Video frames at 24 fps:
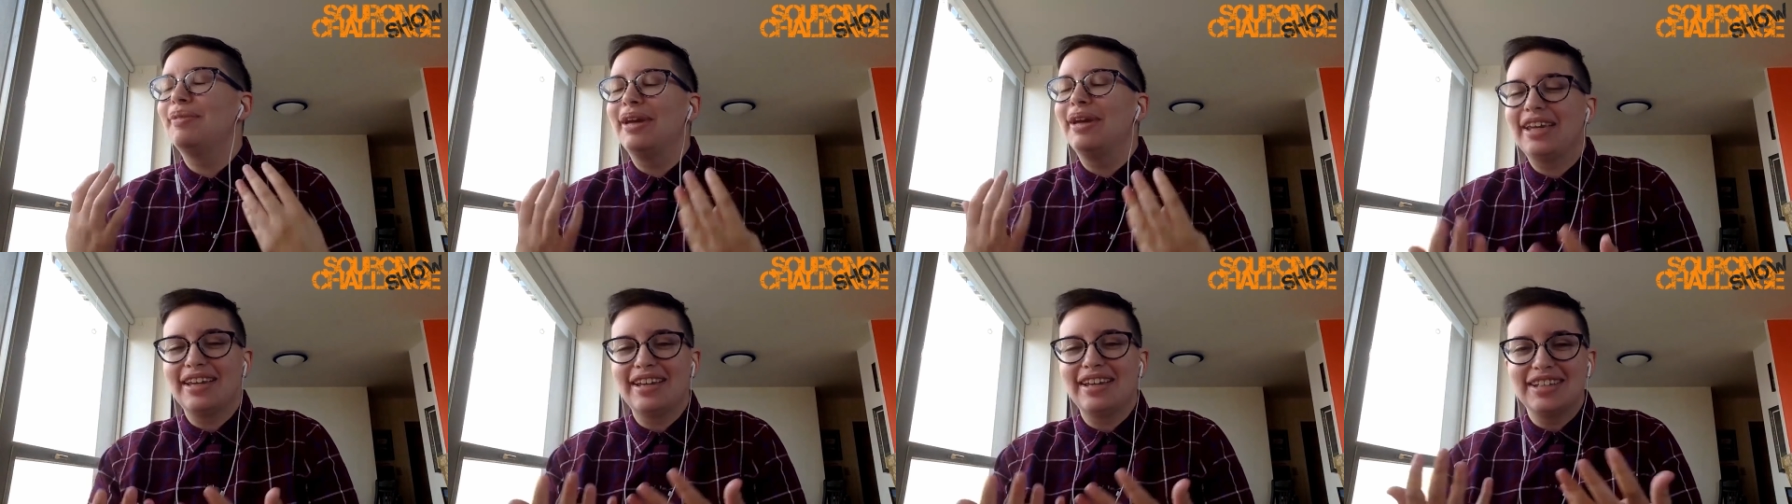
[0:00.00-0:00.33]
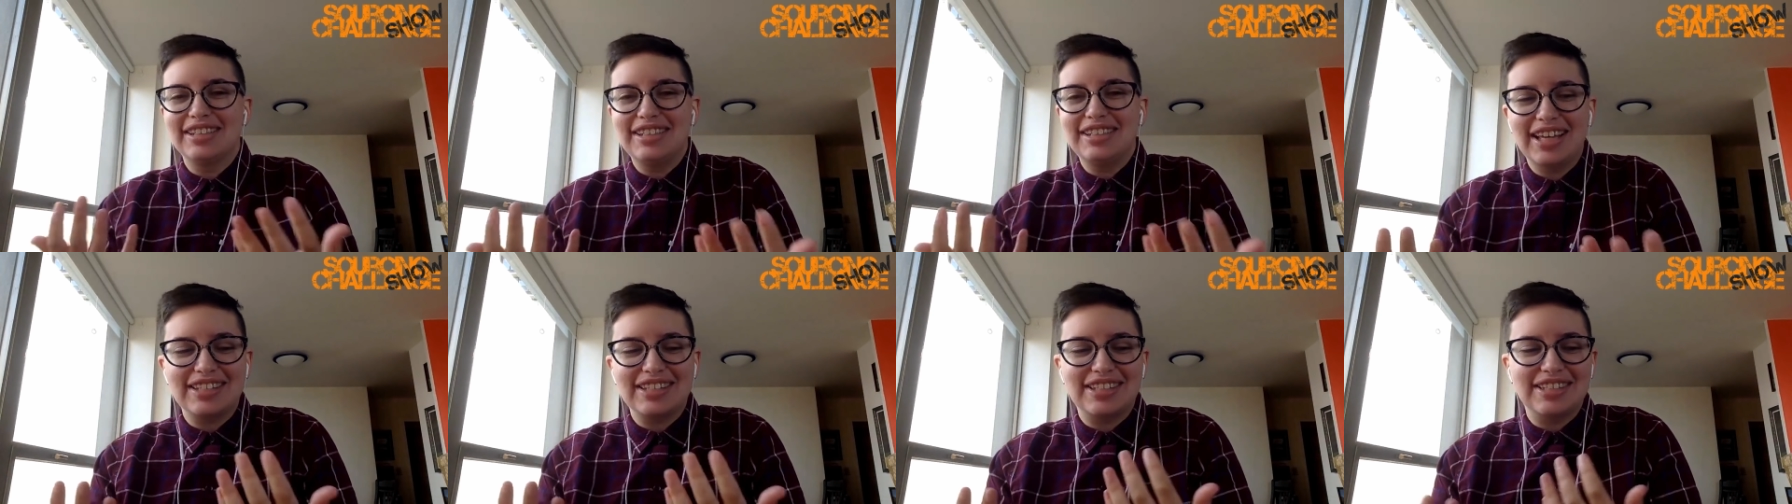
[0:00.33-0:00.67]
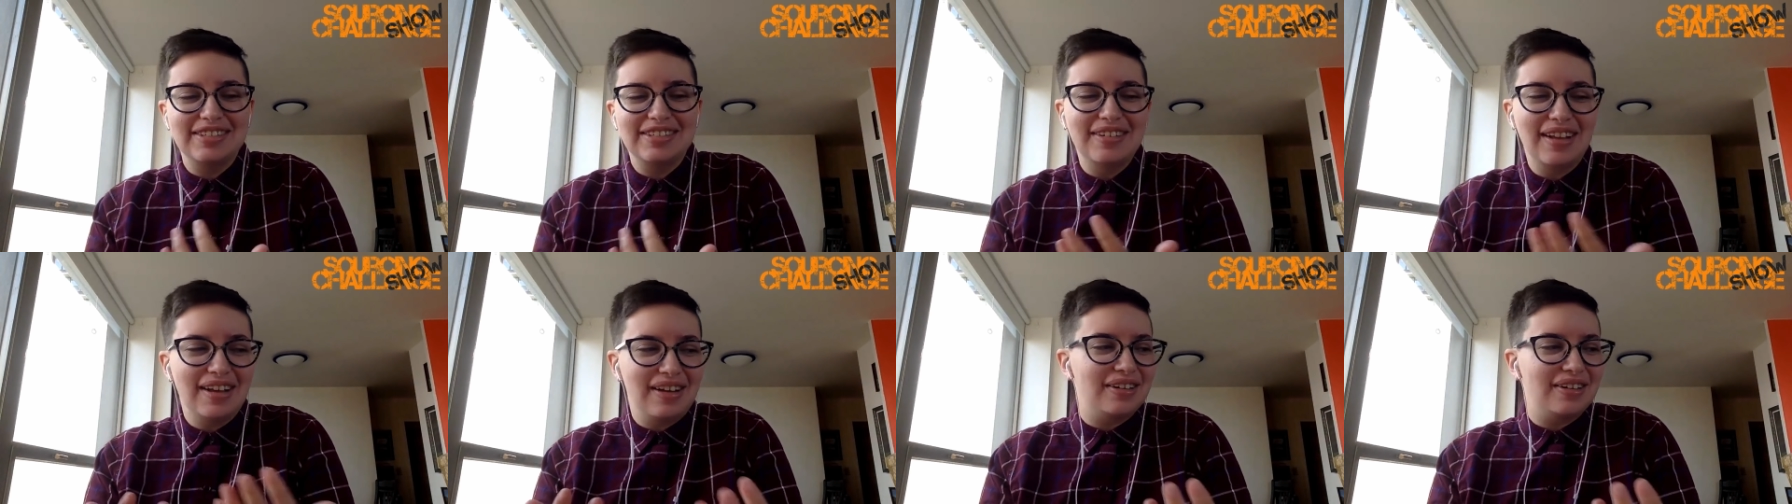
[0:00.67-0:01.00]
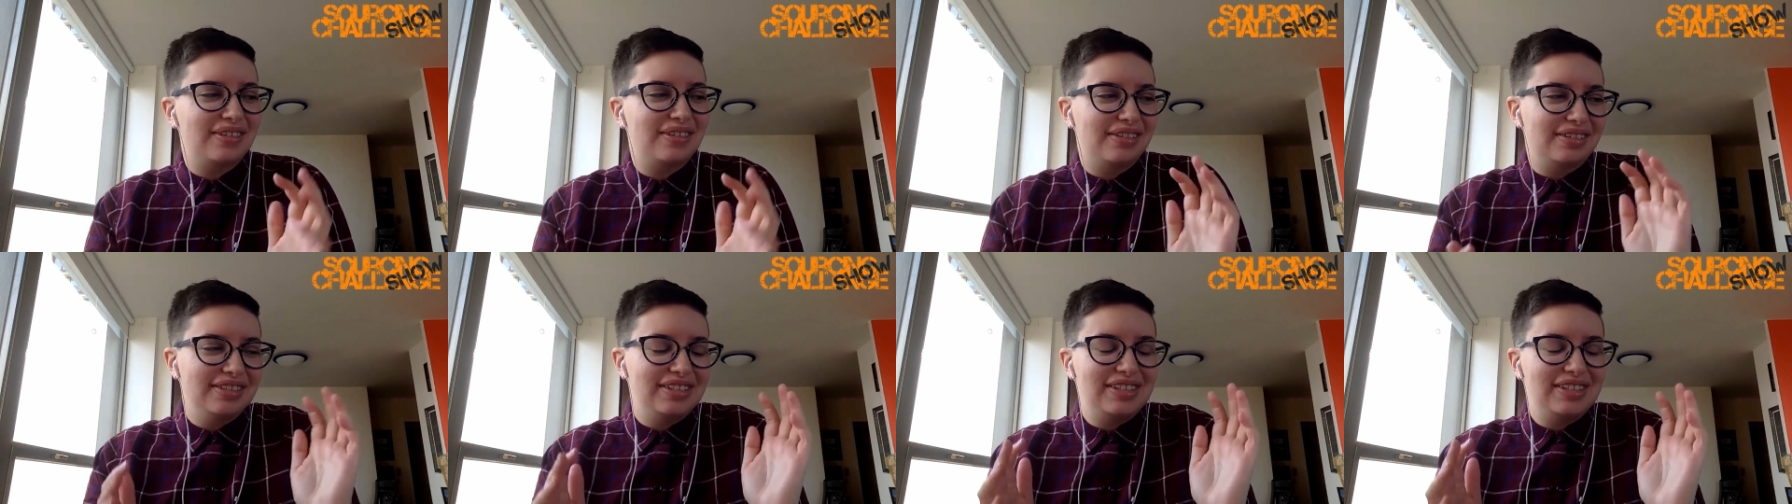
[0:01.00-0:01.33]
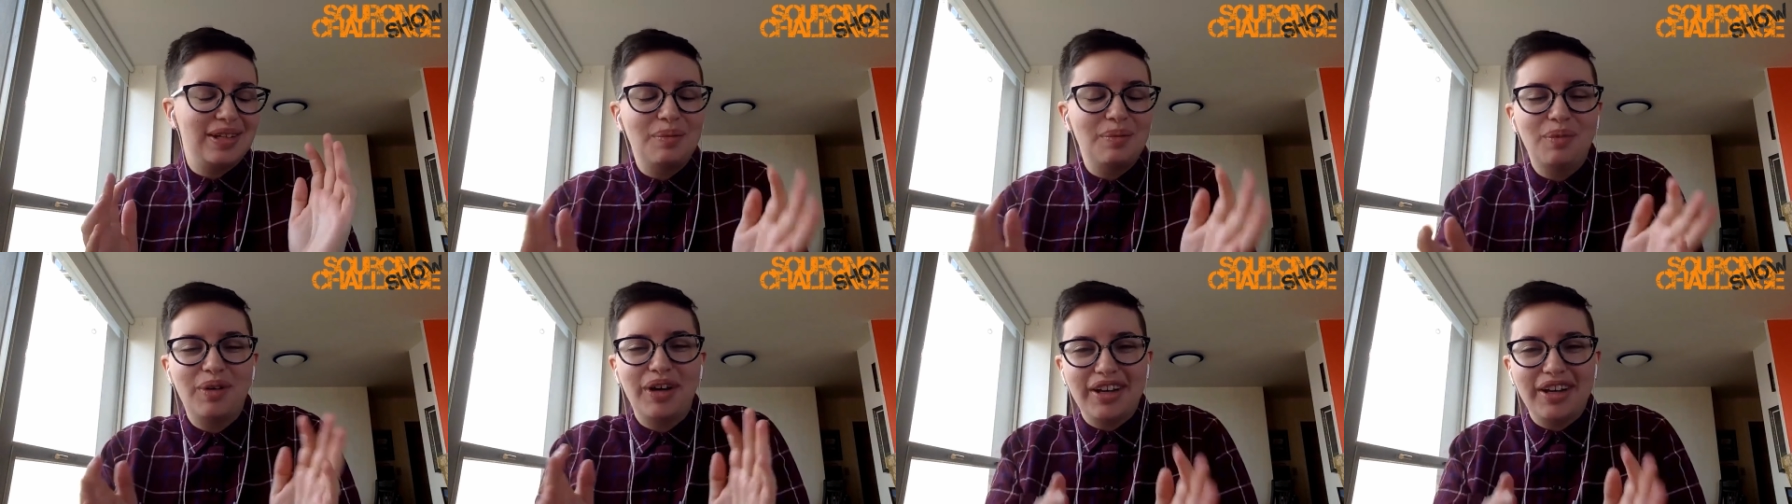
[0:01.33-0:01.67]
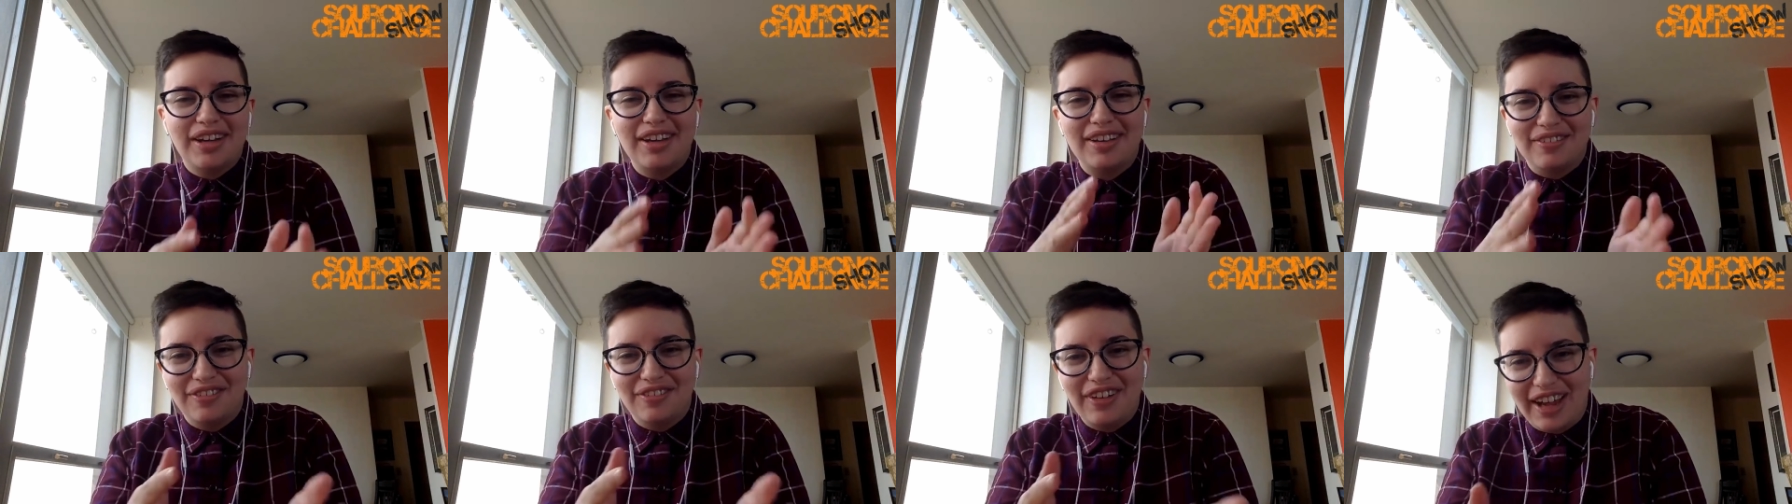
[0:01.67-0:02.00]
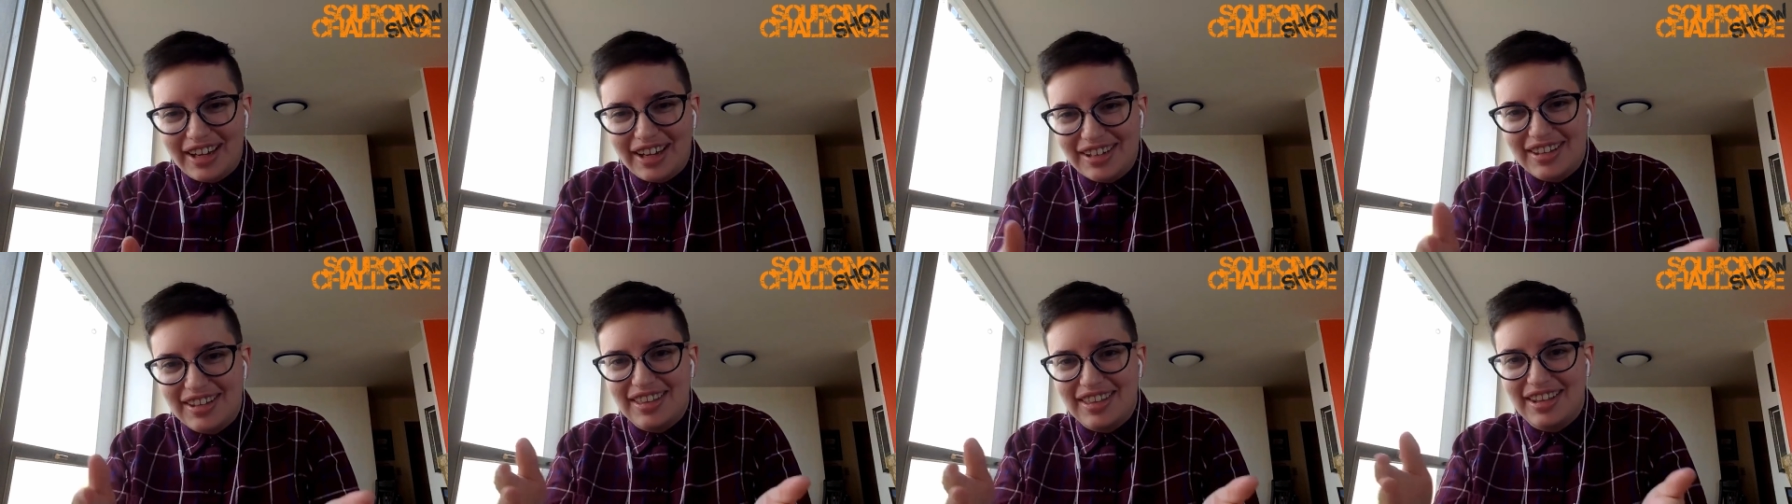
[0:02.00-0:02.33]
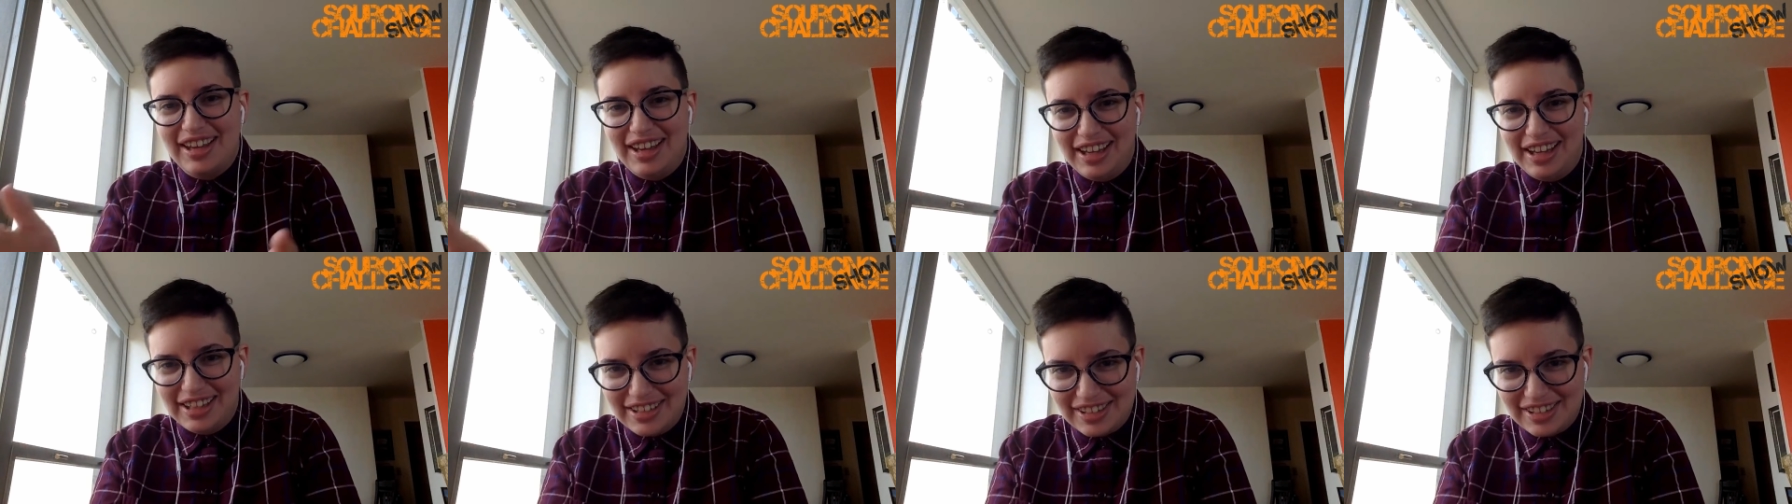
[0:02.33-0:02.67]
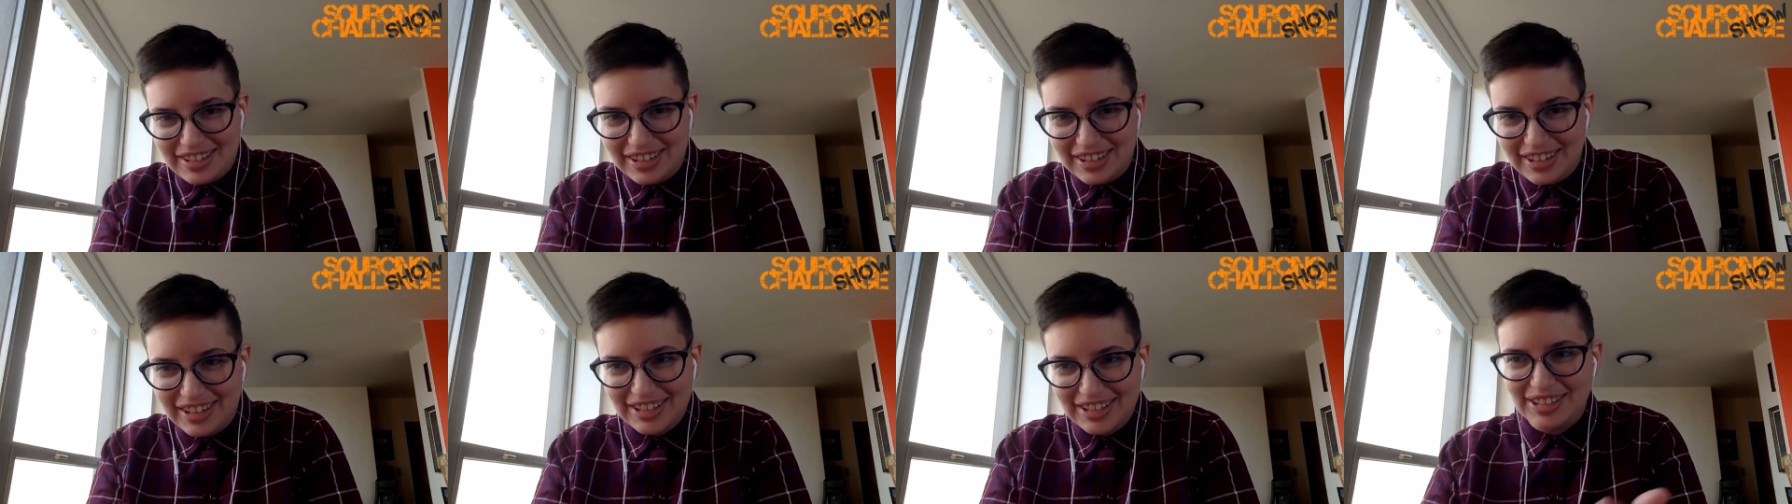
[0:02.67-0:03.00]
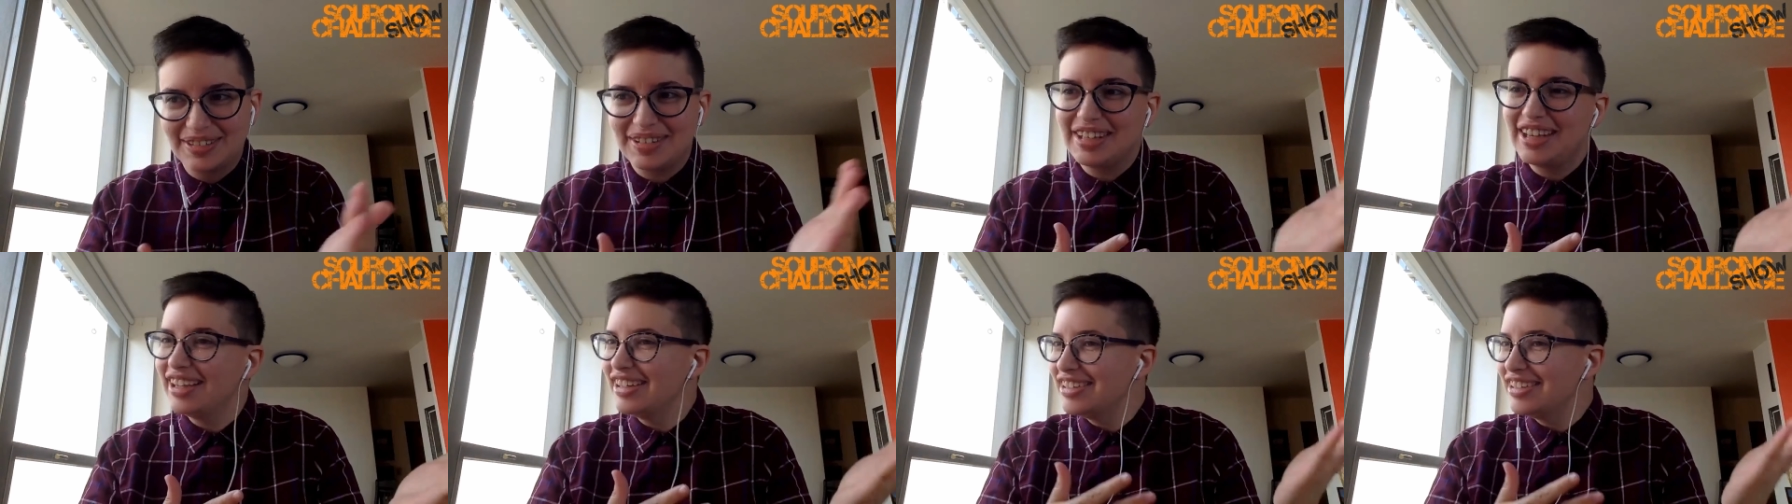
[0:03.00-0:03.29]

when you're making a test, you know, someone can find the answer.